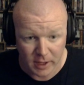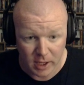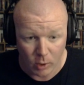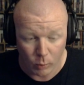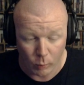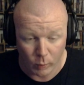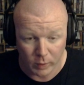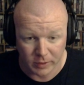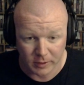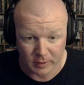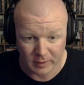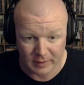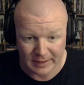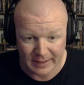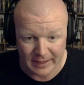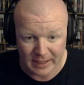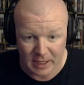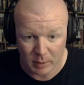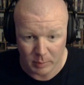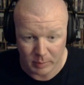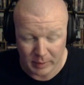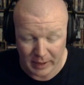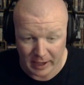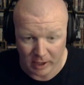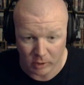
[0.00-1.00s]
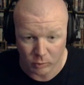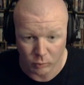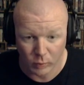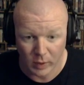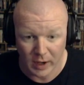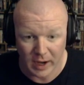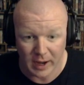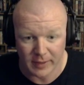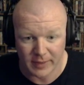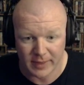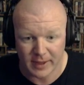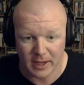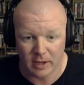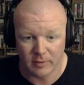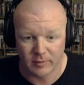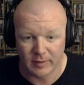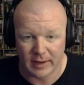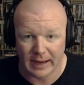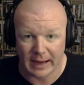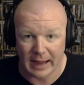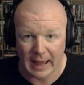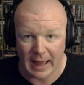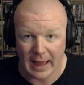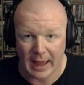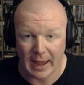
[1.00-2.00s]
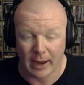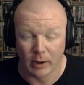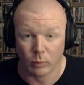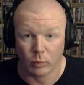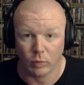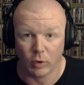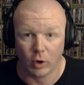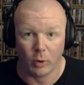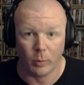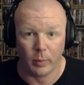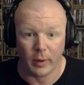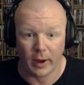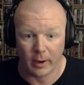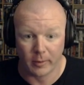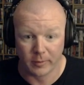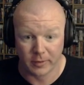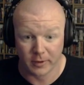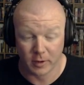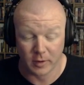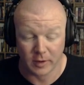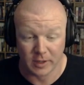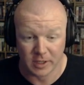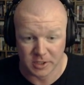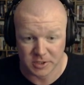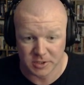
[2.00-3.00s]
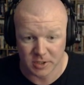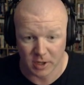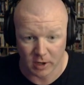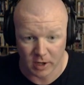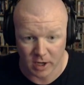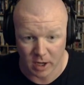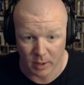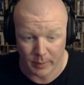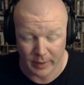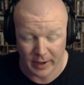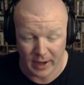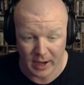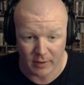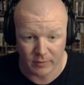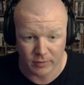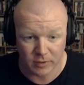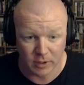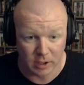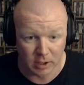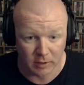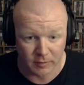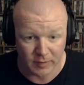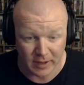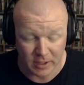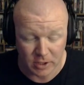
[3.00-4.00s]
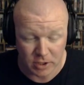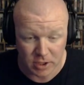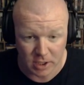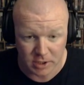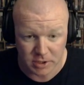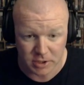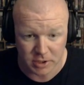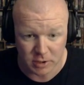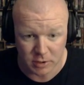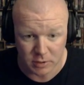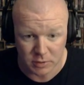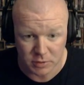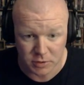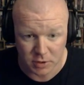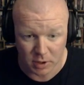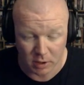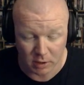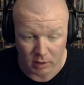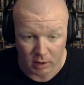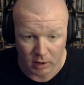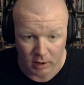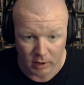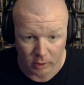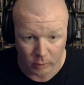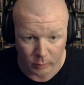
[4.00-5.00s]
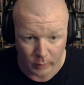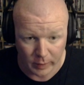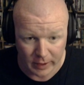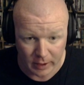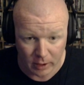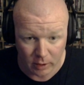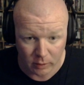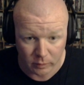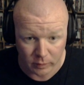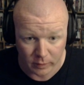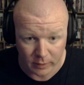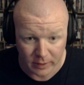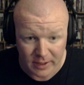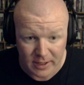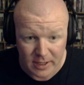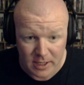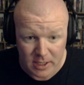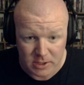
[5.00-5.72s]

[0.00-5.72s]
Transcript: When they're lit up like red, think of like iRobot. They're going to start coming after you, and if they touch you, you start all the way over.